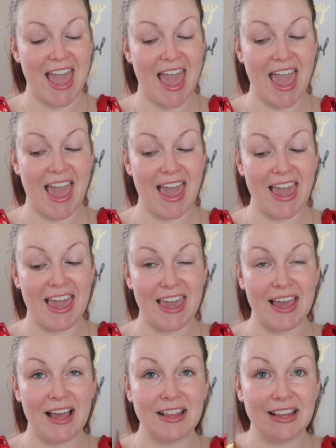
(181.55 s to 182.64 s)

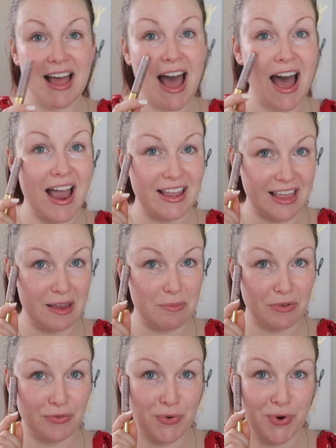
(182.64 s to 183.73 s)
a highlight
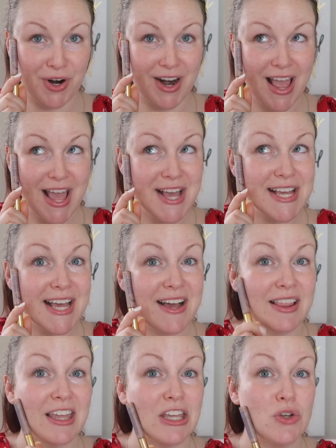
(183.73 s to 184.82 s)
before,
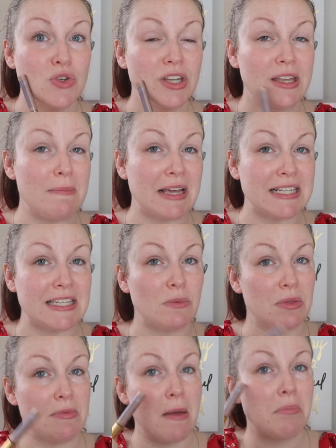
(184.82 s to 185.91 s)
like usually mixed in
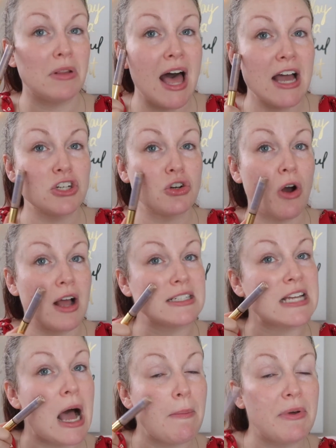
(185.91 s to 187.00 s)
with my blush or on
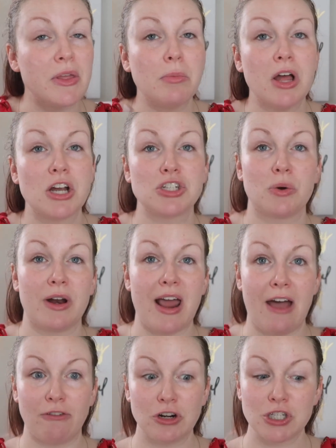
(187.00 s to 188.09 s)
top of the blush or
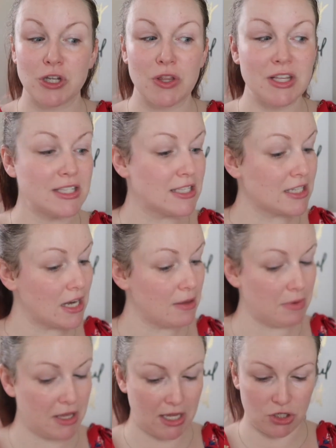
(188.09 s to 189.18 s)
whatever. So this is gonna
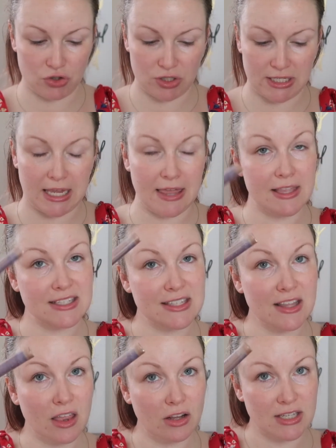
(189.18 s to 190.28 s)
be interesting. And this is a
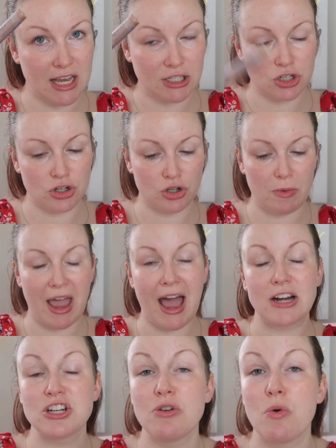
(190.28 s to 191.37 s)
little tester tube. I
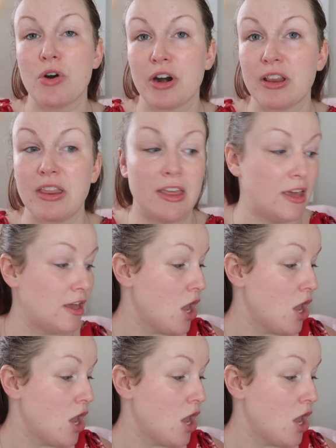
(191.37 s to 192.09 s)
actually ordered the